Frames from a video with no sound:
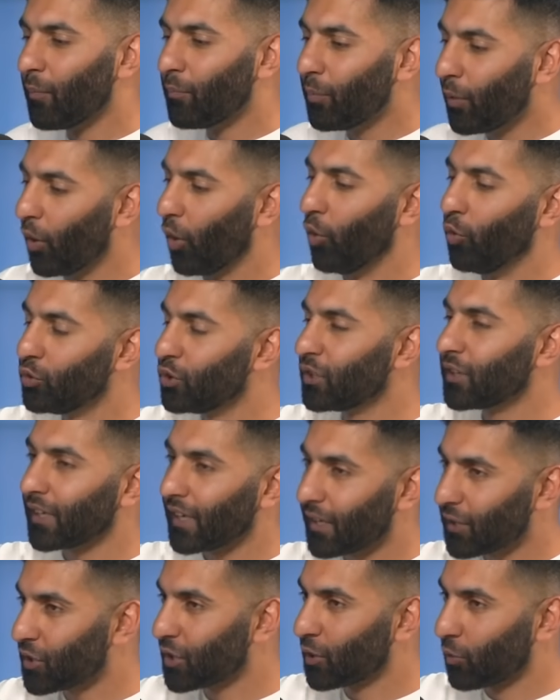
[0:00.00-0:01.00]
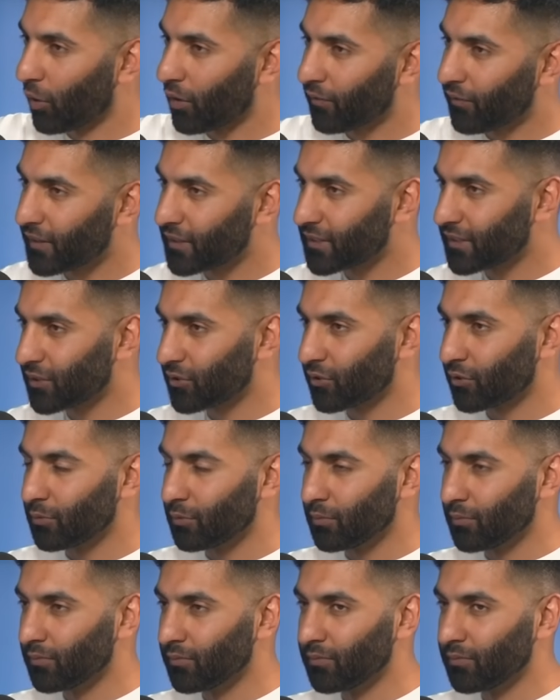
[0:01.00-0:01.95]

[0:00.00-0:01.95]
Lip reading: But who do you think actually qualifies in this group?